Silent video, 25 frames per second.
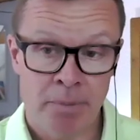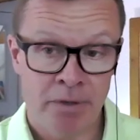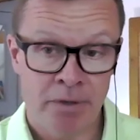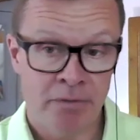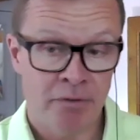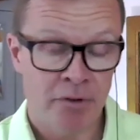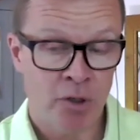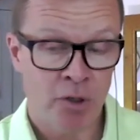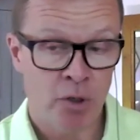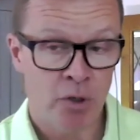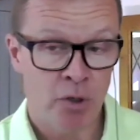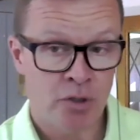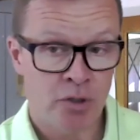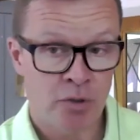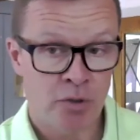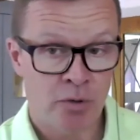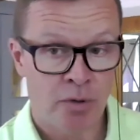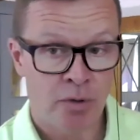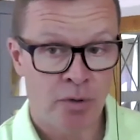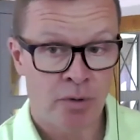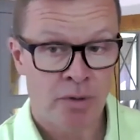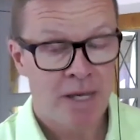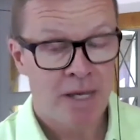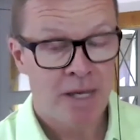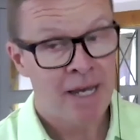But if you go
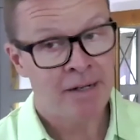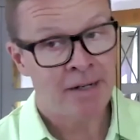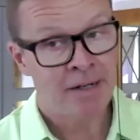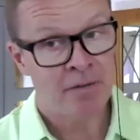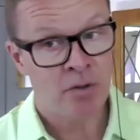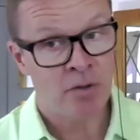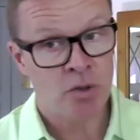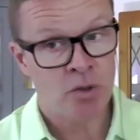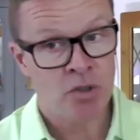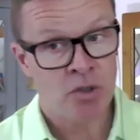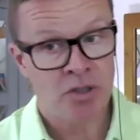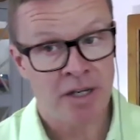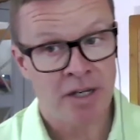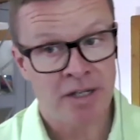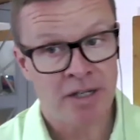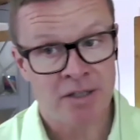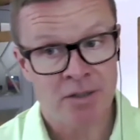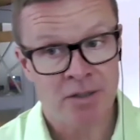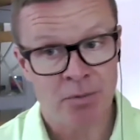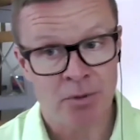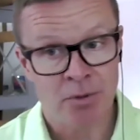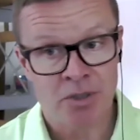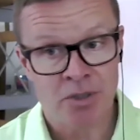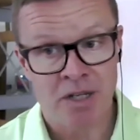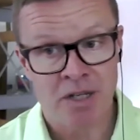to any of those
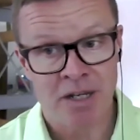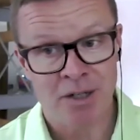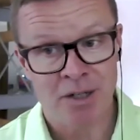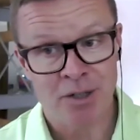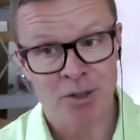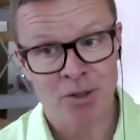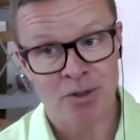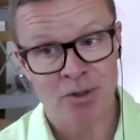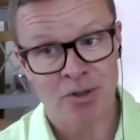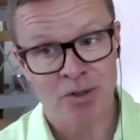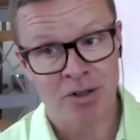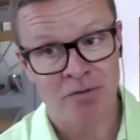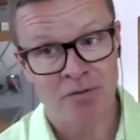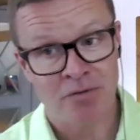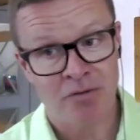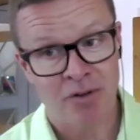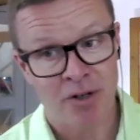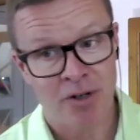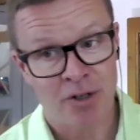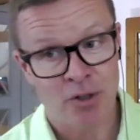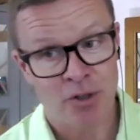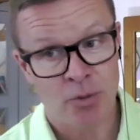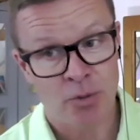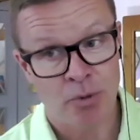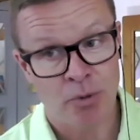sites, it will take you and you can
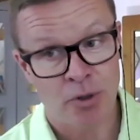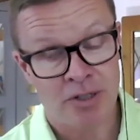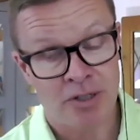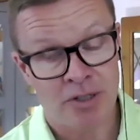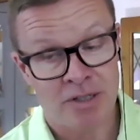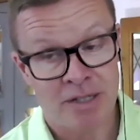find a new book.